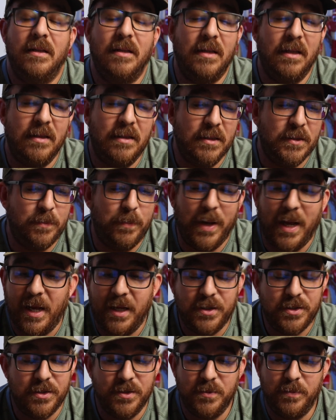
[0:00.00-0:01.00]
that this
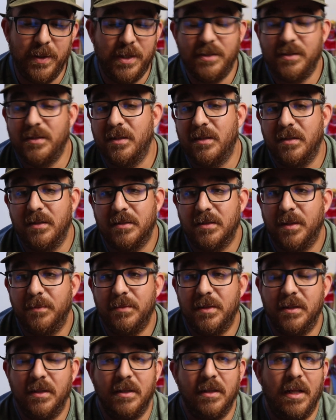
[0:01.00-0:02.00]
patch is basically
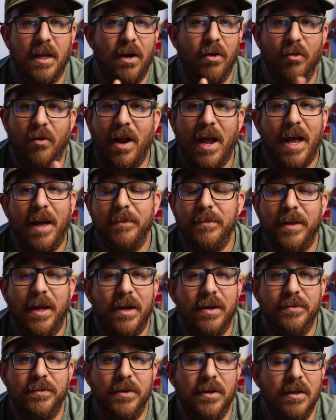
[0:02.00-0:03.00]
something that they grabbed
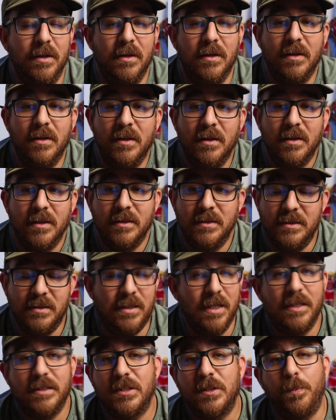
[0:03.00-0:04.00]
out of a
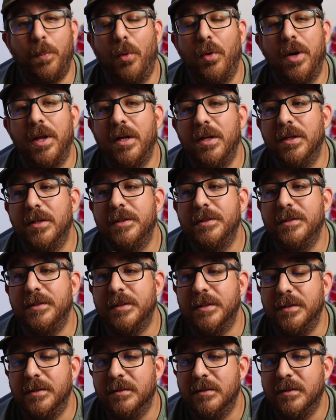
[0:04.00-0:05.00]
Dick's Sporting Goods
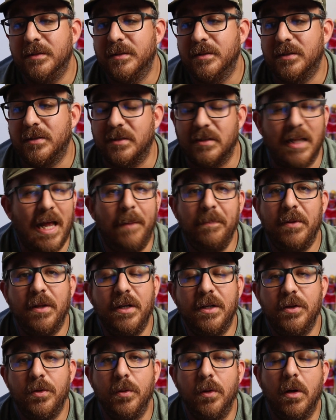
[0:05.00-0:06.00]
and slapped it
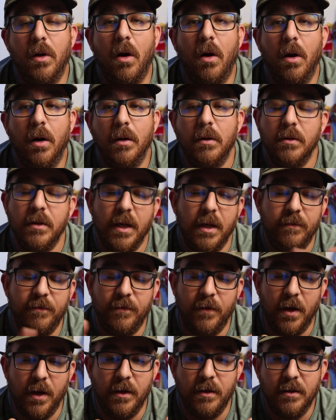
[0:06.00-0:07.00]
into a card. Okay,
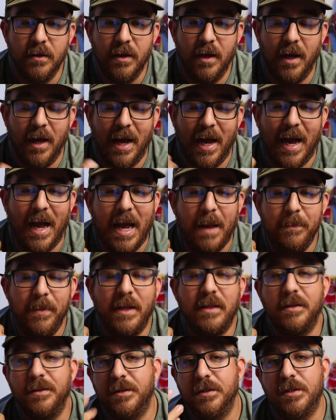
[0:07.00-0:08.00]
fine. I
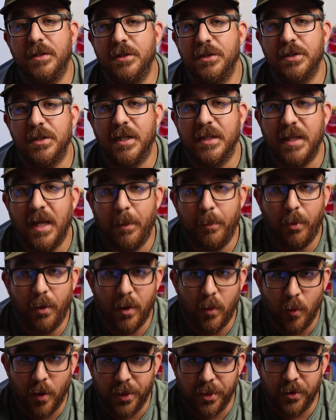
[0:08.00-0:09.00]
make the decision at that
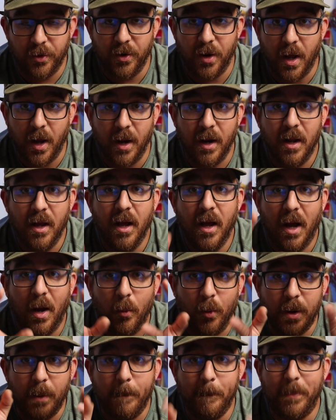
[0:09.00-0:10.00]
point whether or not I
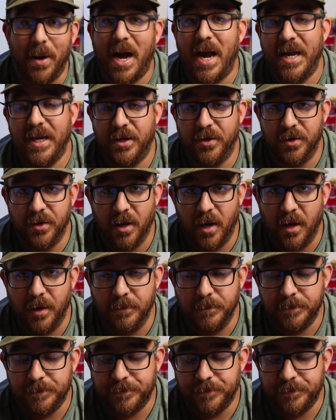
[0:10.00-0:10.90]
want to buy it or not.